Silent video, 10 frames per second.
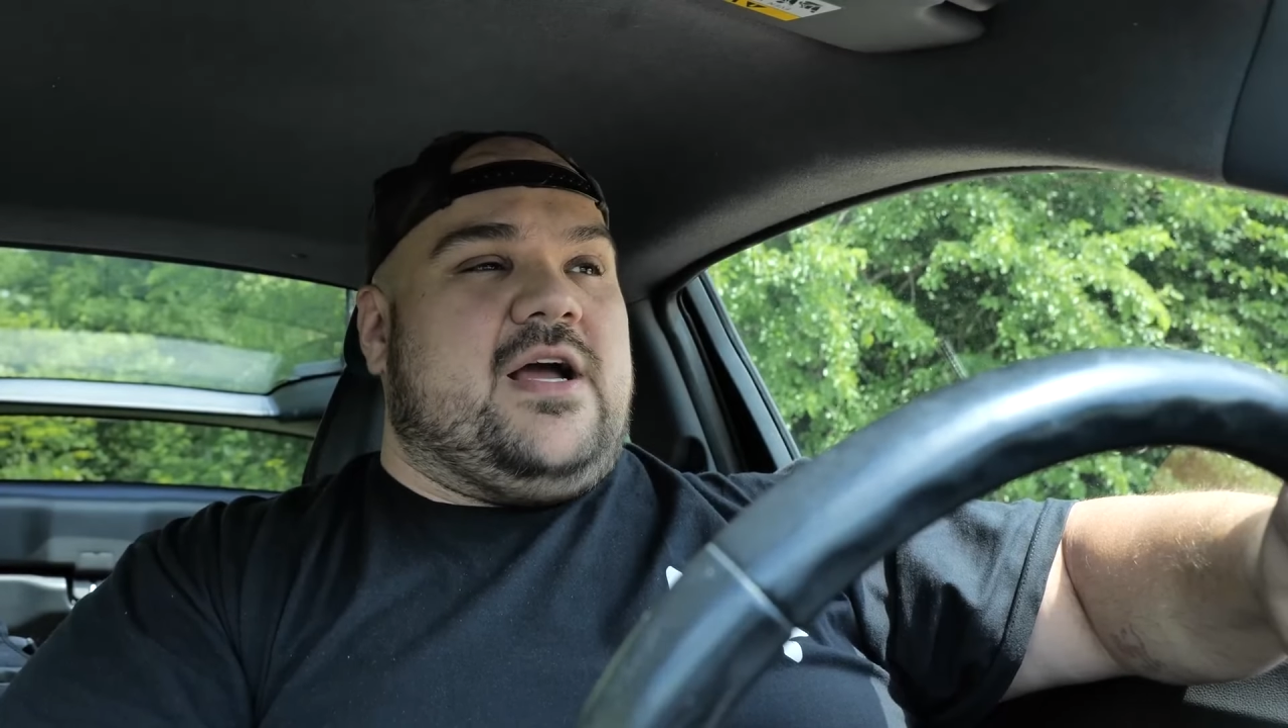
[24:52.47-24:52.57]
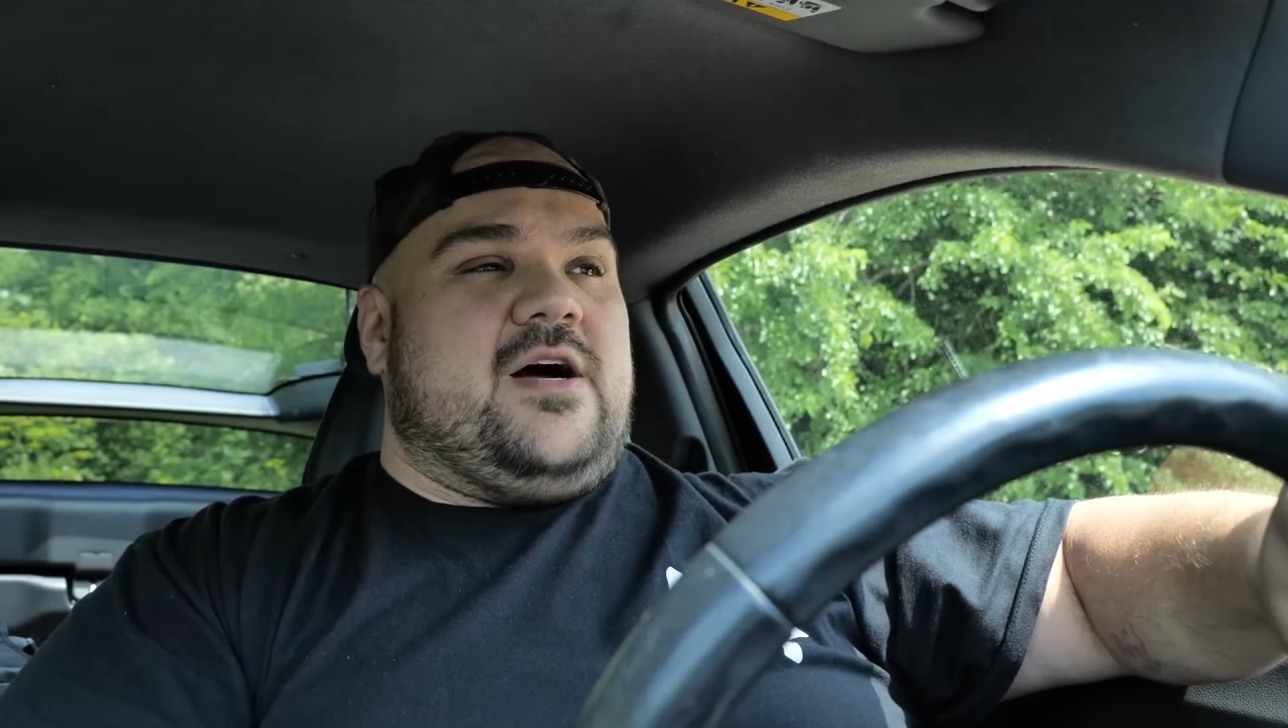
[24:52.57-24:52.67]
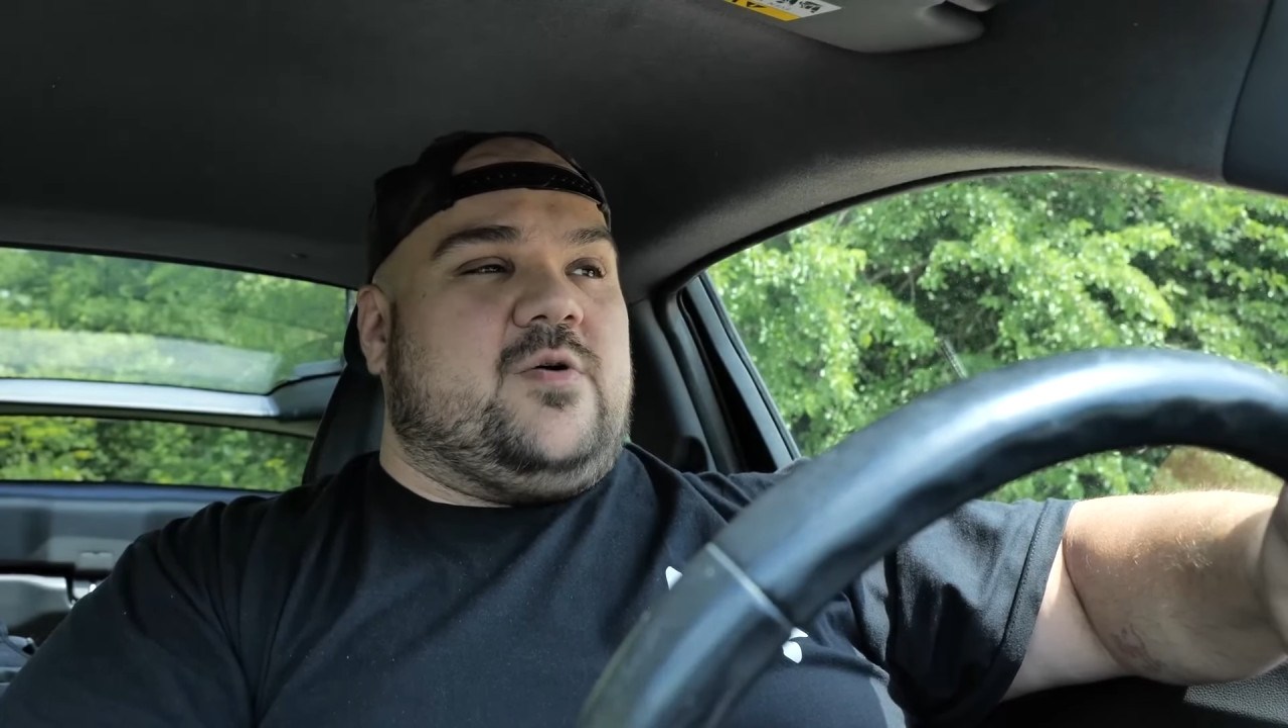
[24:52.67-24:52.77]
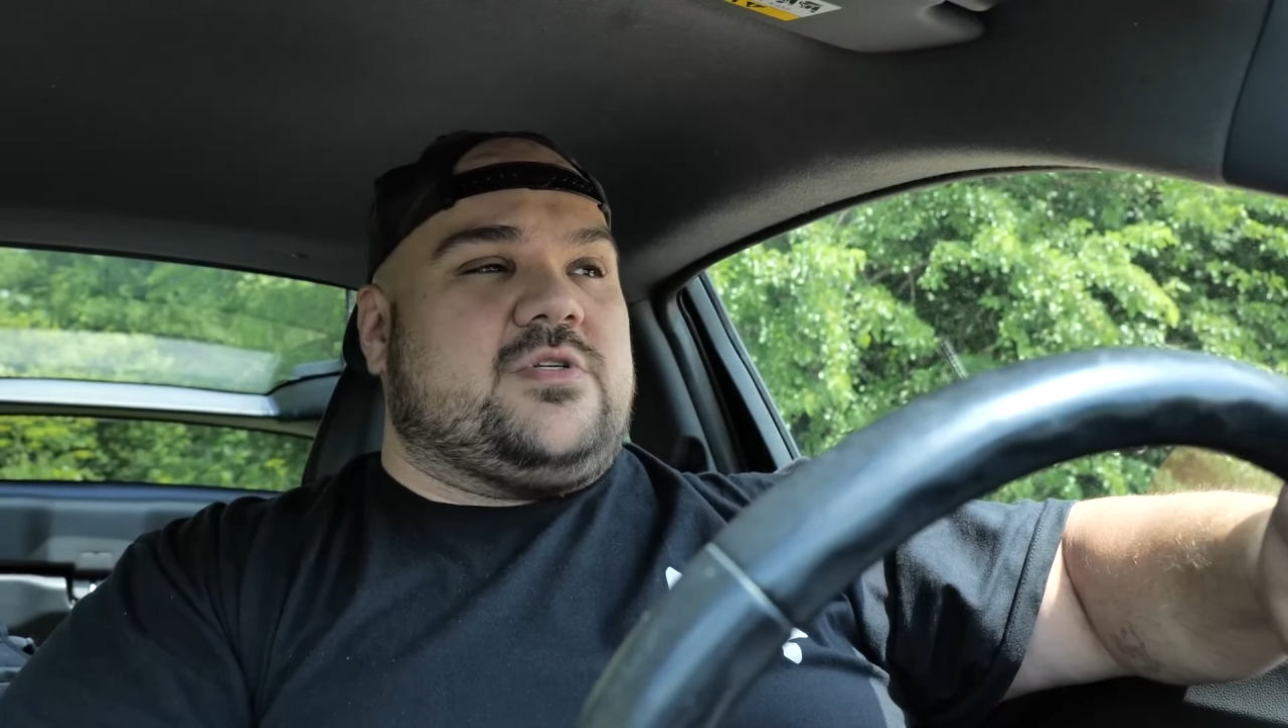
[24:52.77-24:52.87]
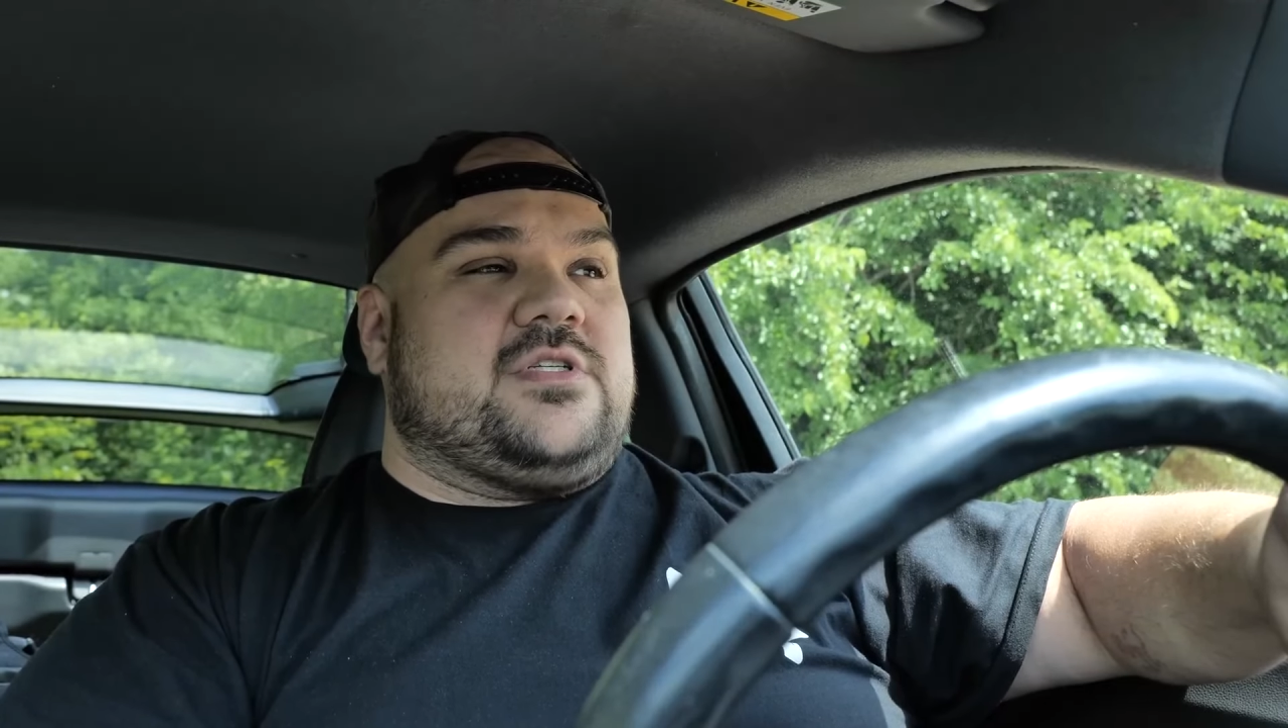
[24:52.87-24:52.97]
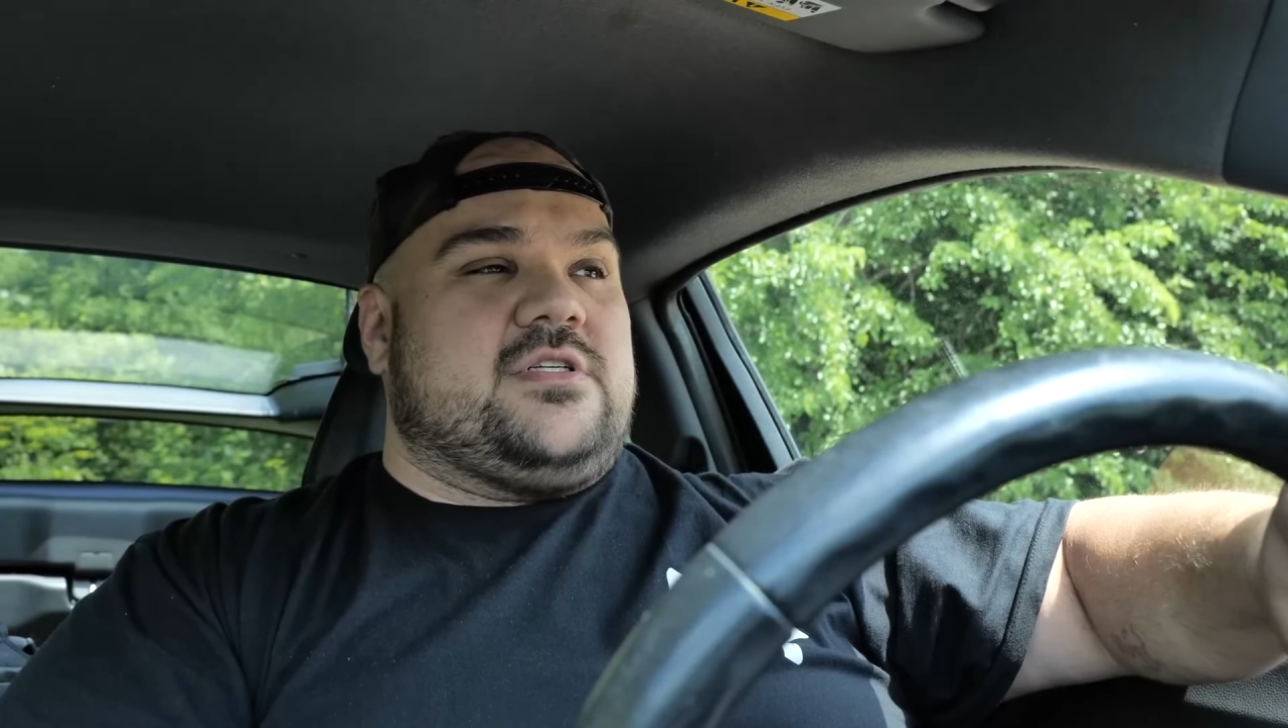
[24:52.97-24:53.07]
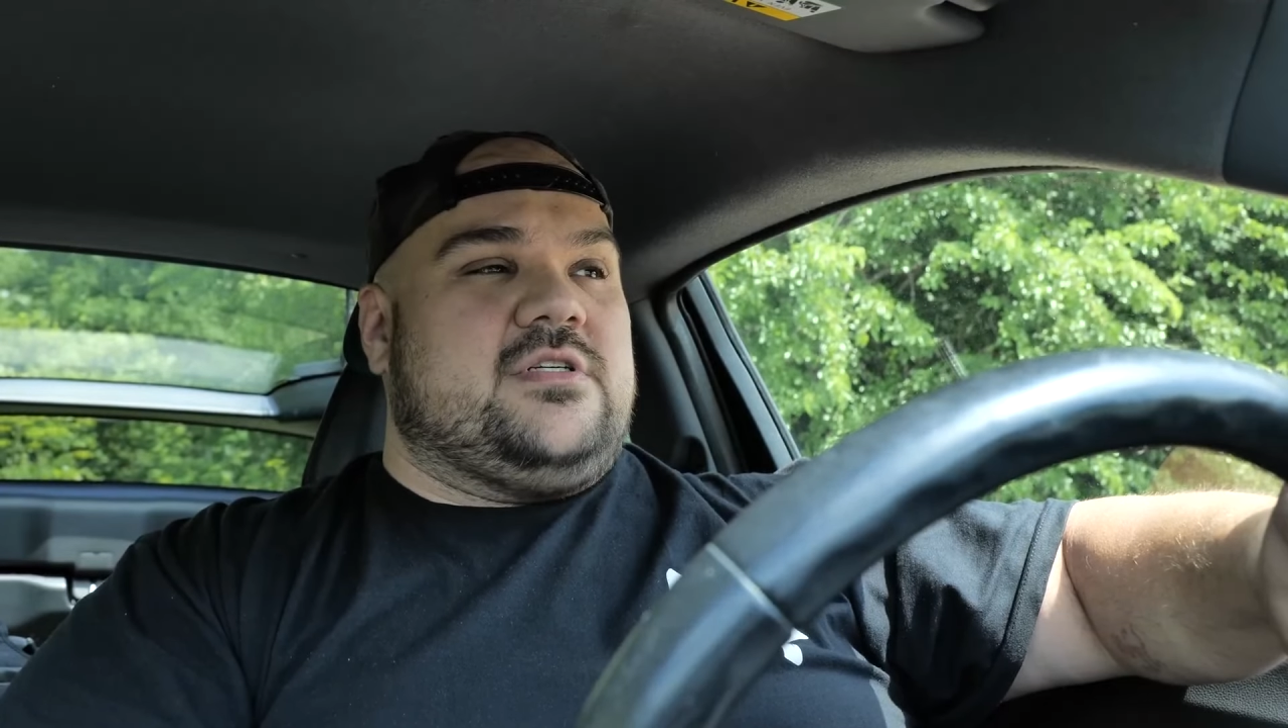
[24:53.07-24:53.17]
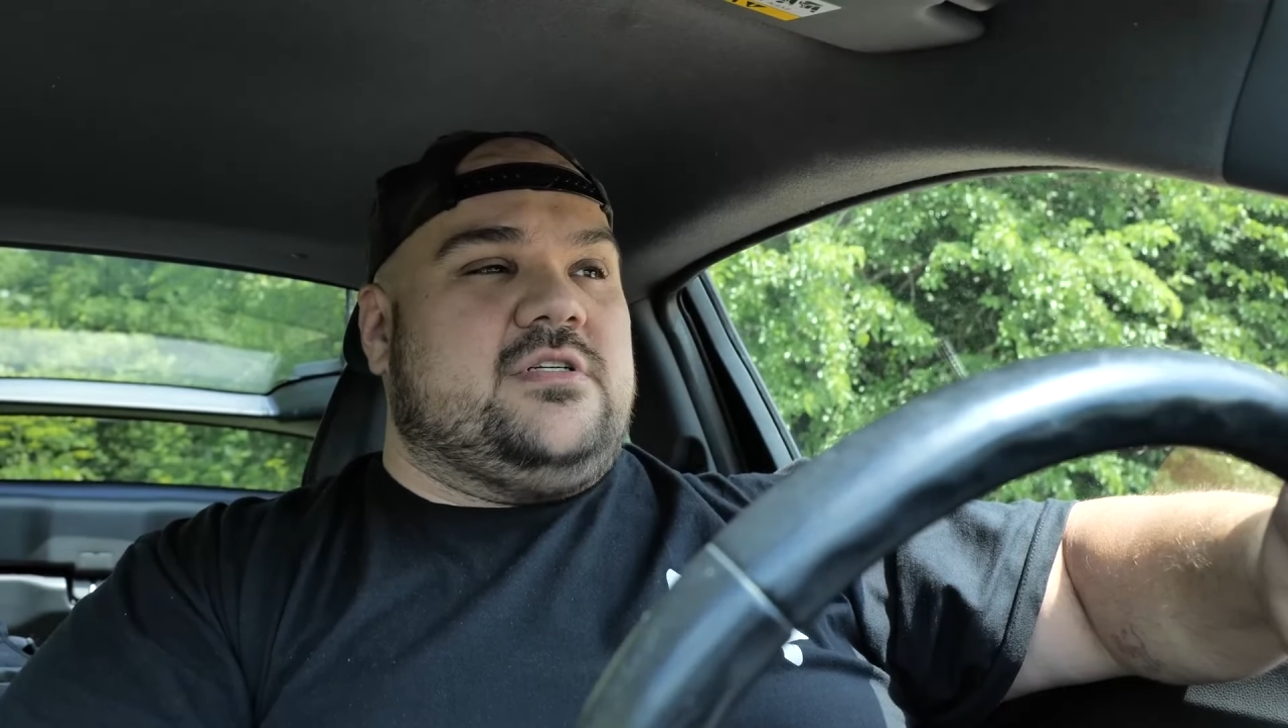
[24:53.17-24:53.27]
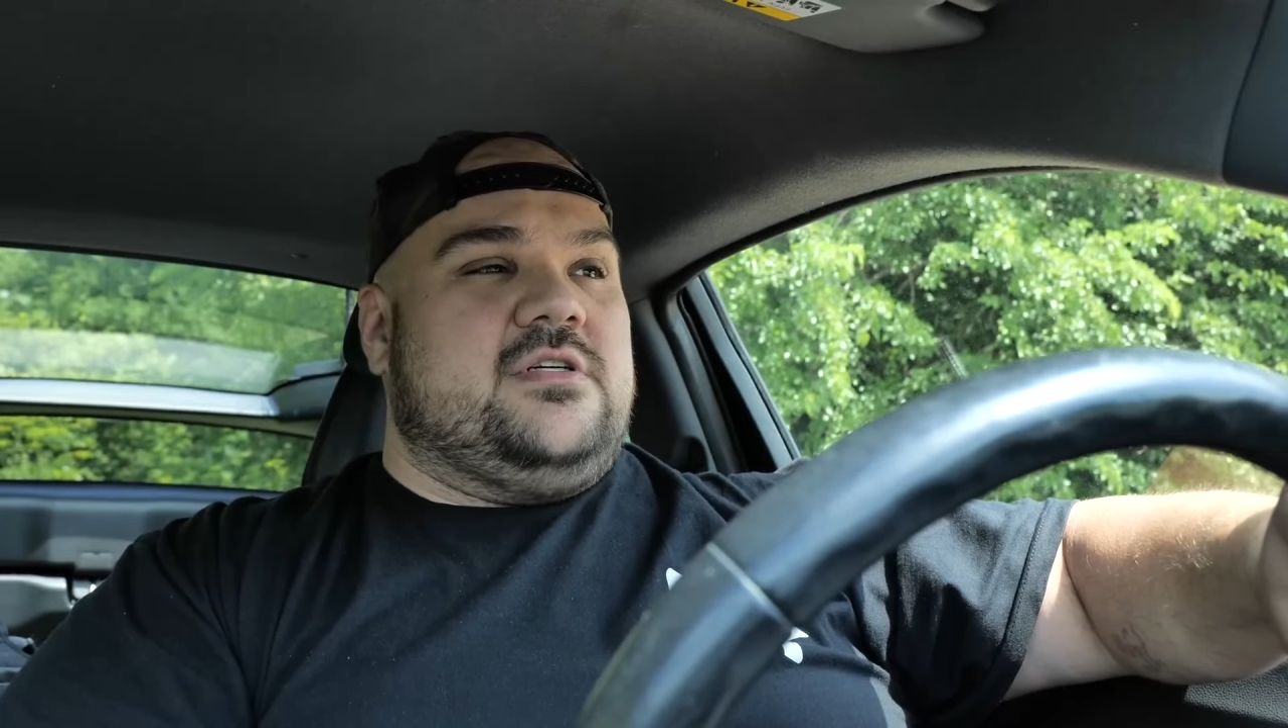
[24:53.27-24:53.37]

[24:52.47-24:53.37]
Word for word: house,